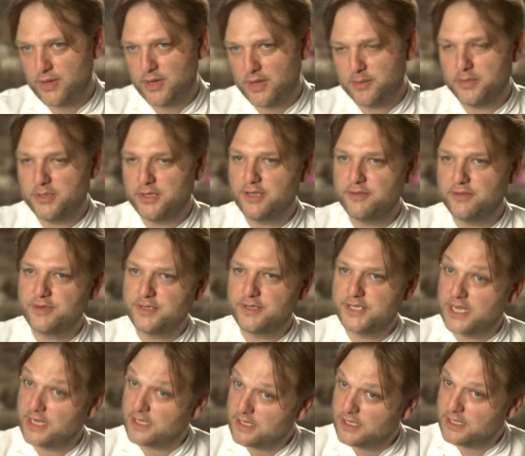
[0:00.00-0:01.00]
I believe in
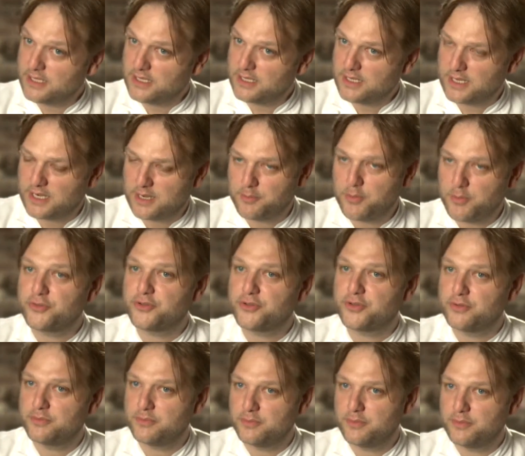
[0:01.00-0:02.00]
technique, and I most
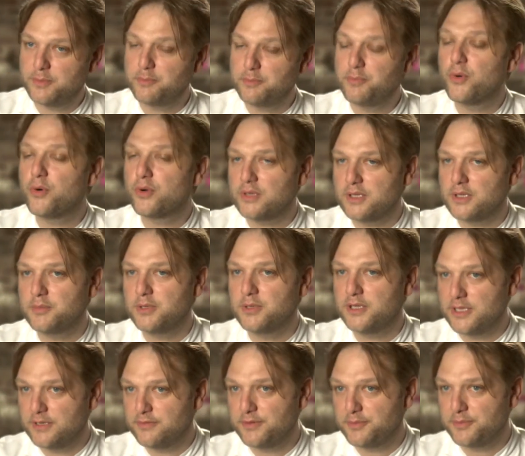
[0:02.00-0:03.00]
importantly
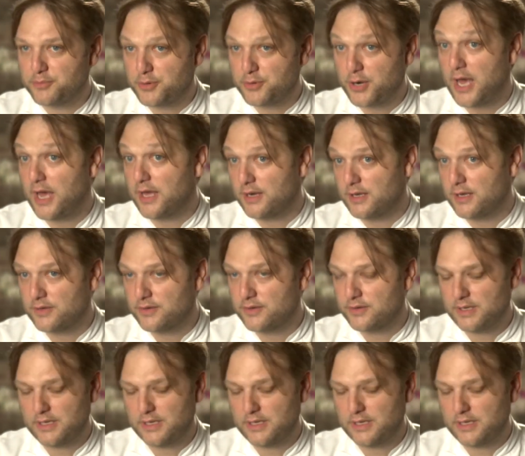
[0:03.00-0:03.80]
believe in product.